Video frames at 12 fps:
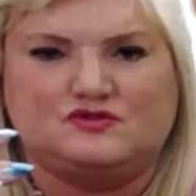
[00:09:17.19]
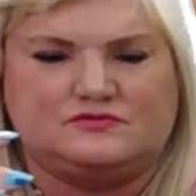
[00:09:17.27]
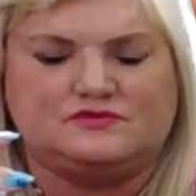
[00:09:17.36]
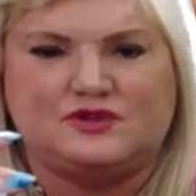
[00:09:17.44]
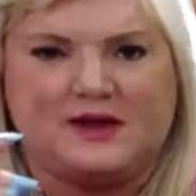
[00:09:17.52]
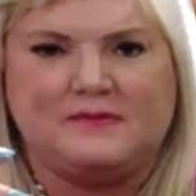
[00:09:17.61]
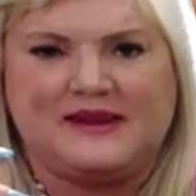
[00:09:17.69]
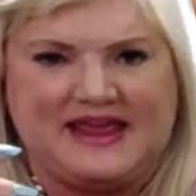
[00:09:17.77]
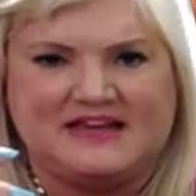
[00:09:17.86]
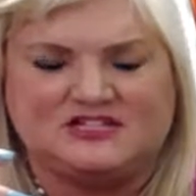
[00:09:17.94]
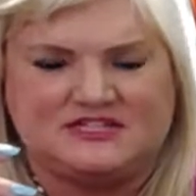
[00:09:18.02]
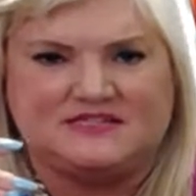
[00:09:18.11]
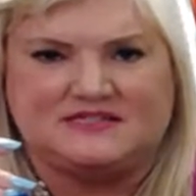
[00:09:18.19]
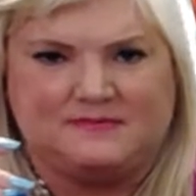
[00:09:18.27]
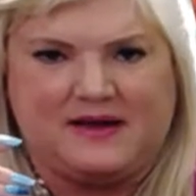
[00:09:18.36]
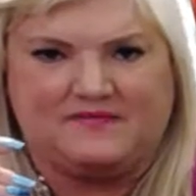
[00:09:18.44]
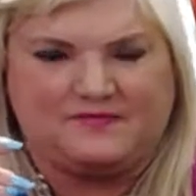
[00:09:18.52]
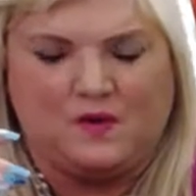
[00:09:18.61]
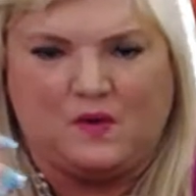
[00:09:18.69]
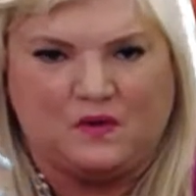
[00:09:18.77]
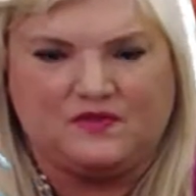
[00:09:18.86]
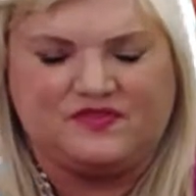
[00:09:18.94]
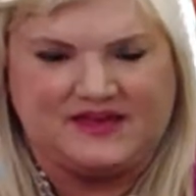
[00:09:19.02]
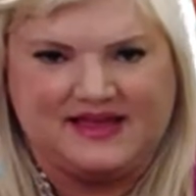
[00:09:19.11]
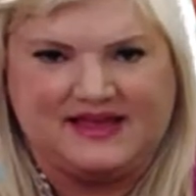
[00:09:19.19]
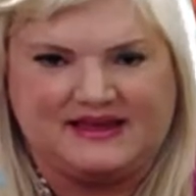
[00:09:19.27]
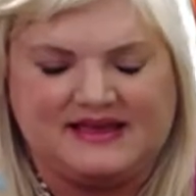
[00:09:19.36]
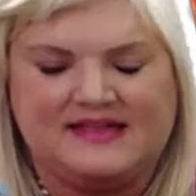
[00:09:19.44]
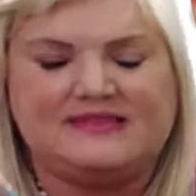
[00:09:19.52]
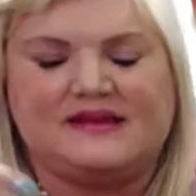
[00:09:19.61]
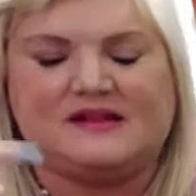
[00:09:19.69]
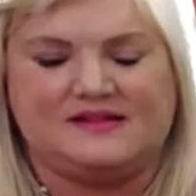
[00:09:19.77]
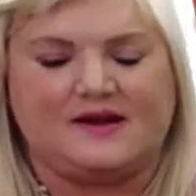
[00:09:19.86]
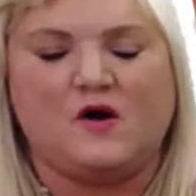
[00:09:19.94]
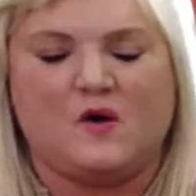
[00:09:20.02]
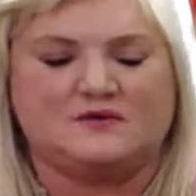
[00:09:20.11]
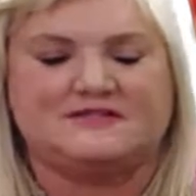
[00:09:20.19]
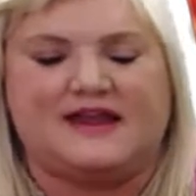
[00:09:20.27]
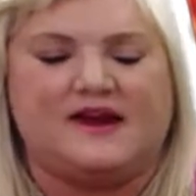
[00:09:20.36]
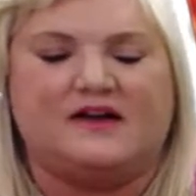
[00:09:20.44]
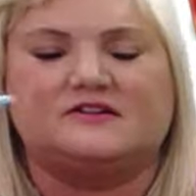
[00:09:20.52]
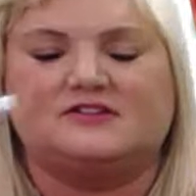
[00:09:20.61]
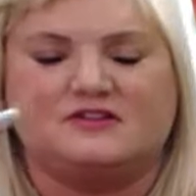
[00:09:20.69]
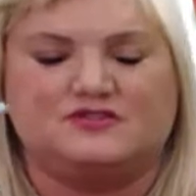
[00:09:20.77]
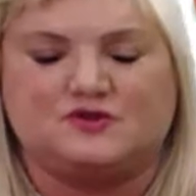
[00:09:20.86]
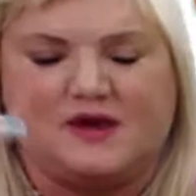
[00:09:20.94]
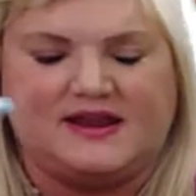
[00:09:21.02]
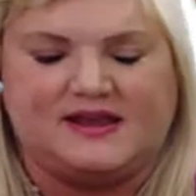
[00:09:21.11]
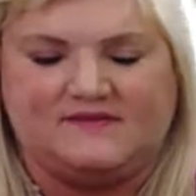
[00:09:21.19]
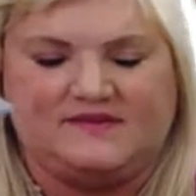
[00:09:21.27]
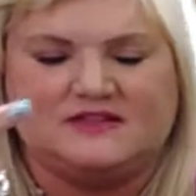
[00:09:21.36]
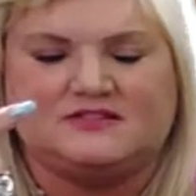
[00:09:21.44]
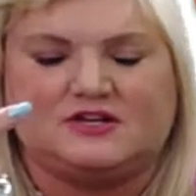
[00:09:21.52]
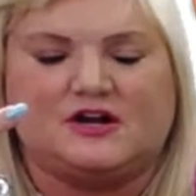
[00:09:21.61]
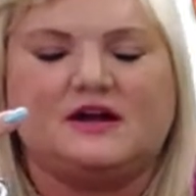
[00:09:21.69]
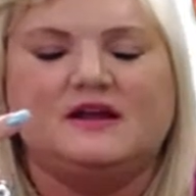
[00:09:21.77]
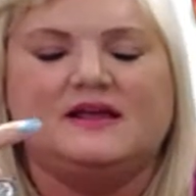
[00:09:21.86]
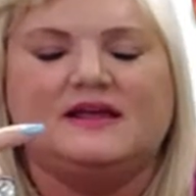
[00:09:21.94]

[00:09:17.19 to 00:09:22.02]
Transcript: trepidatious about the whole thing. And Claire Holt's character is trying to convince her.